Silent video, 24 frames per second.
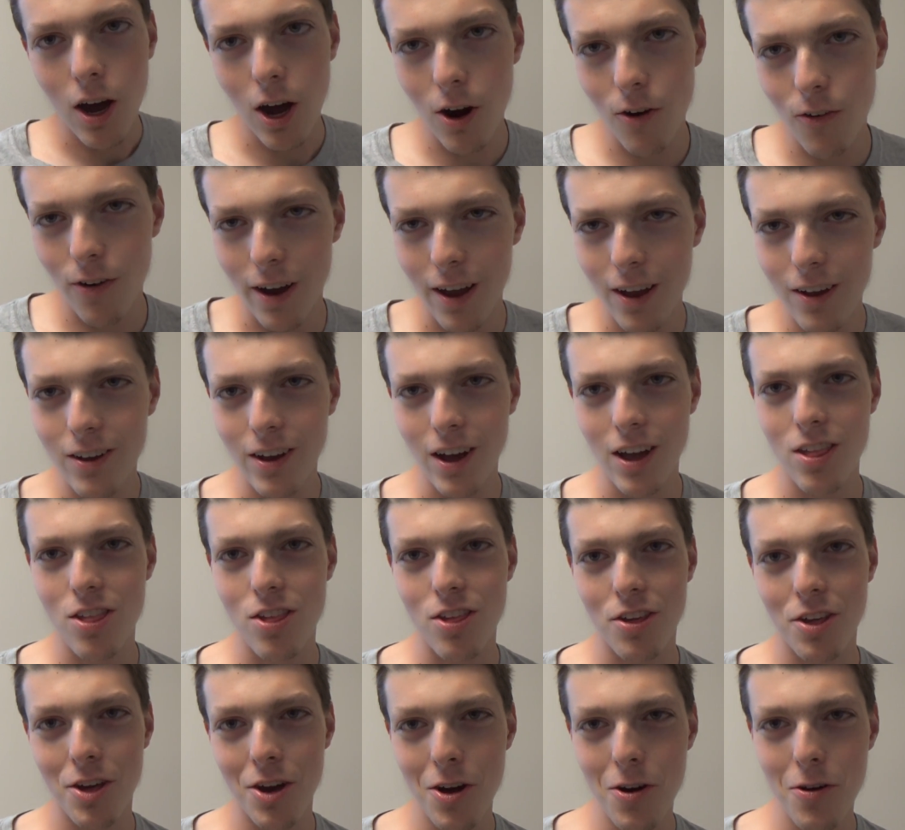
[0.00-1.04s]
All right,
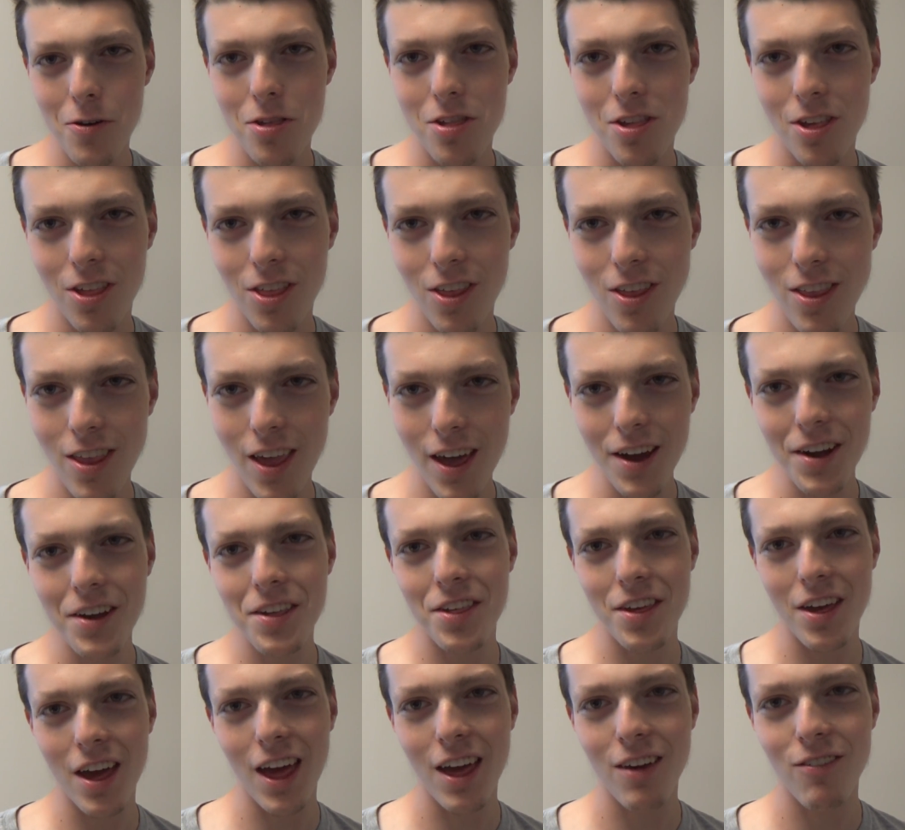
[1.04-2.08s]
let's go to the
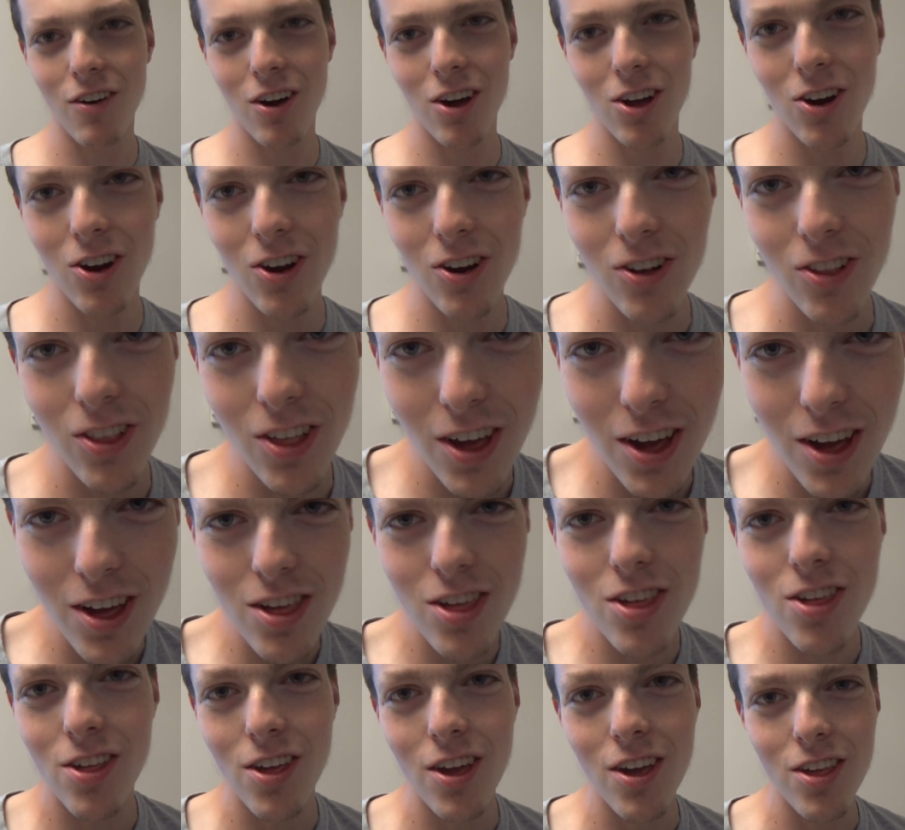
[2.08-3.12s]
next game on our list.